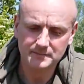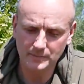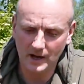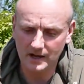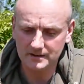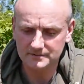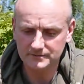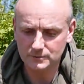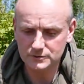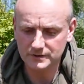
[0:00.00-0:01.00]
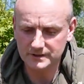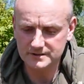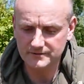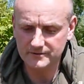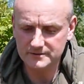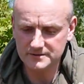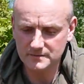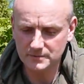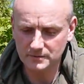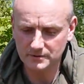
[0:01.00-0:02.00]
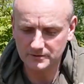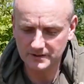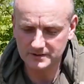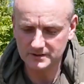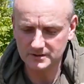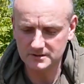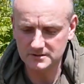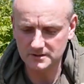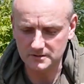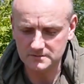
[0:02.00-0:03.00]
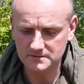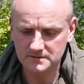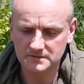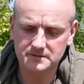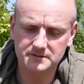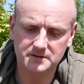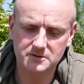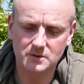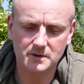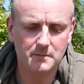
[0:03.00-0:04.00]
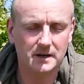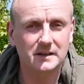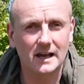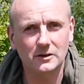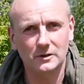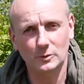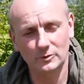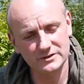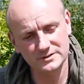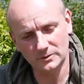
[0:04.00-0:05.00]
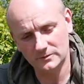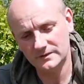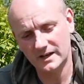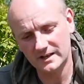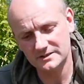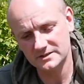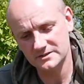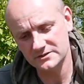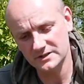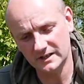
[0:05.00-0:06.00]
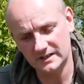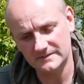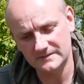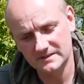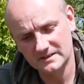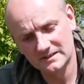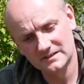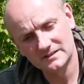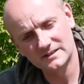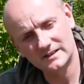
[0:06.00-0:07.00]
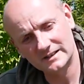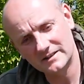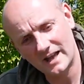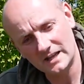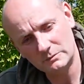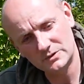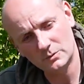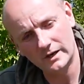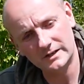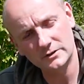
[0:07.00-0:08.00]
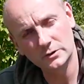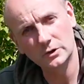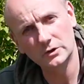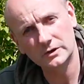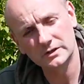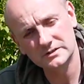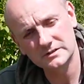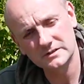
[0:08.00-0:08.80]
But fortunately there's a very simple little thing that you can do to make that a lot more visible. Now that's going to sit like that with the weight of the hook